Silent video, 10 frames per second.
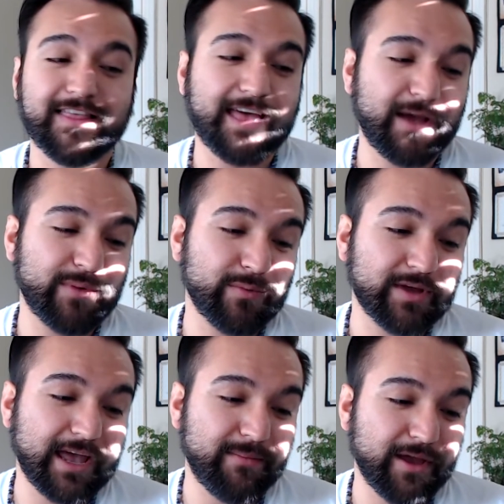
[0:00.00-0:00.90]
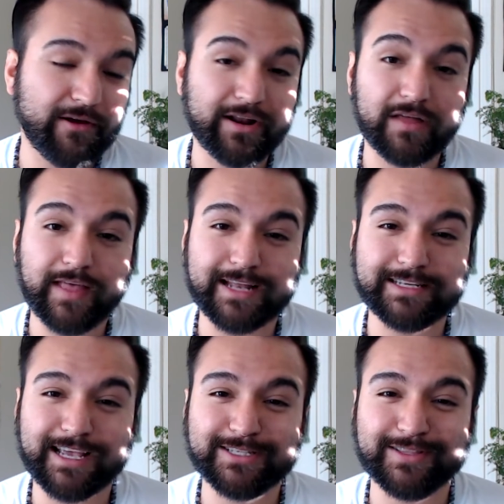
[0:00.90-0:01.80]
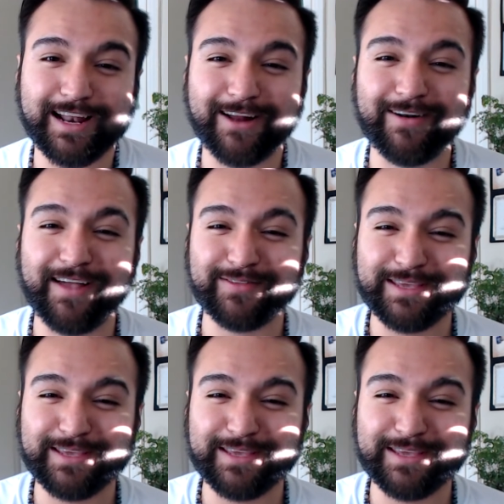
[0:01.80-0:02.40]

that we will get married on that day so that I don't have